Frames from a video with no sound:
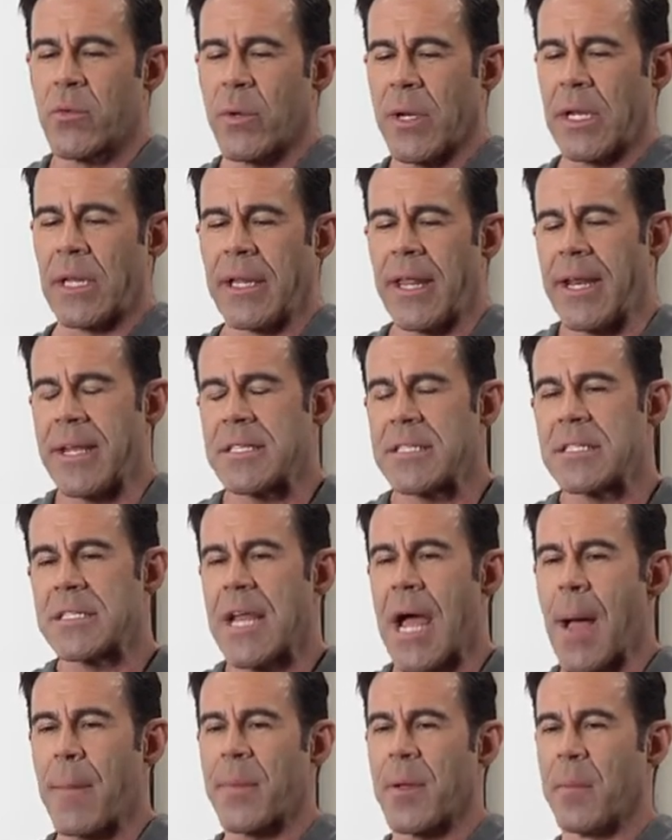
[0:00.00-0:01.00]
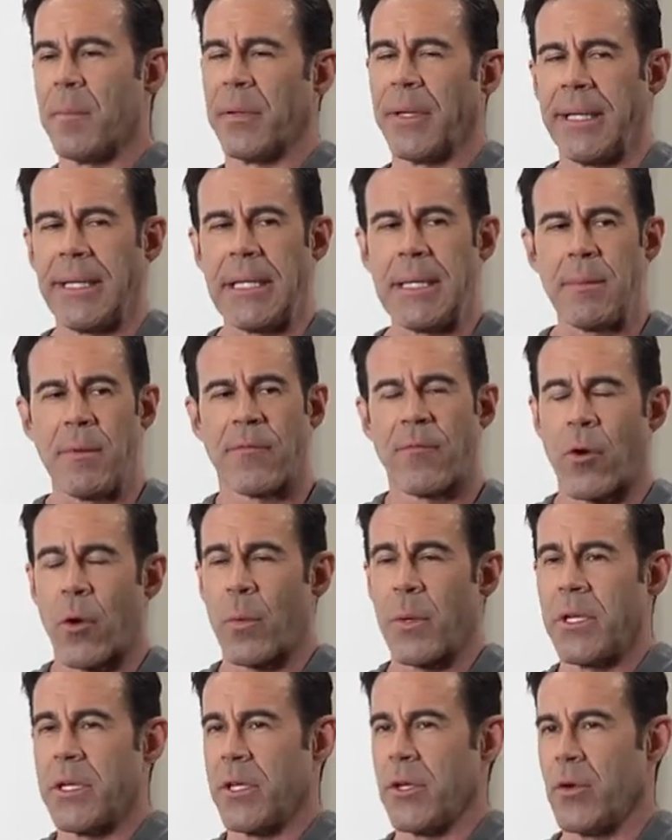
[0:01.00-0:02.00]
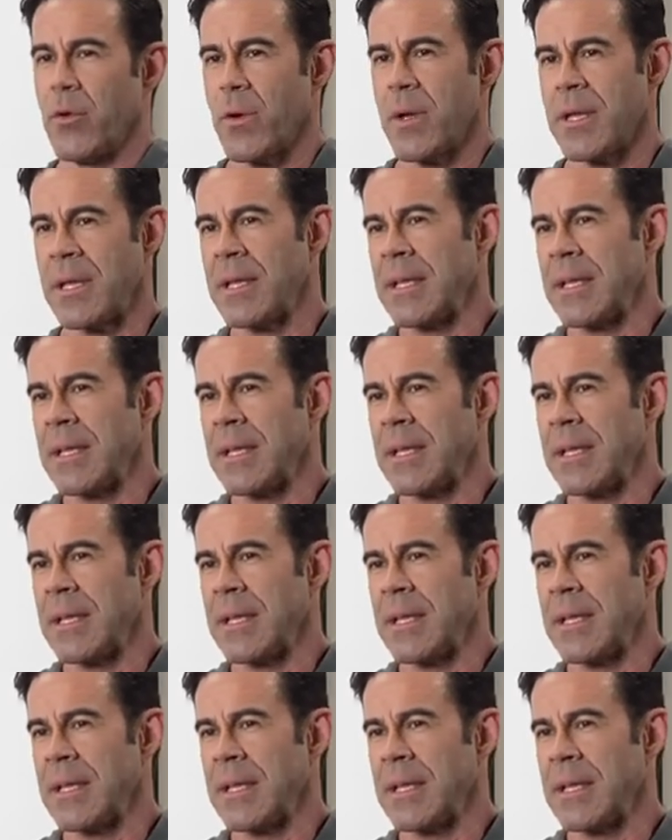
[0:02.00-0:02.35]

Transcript: We're going to let it stop completely before we do.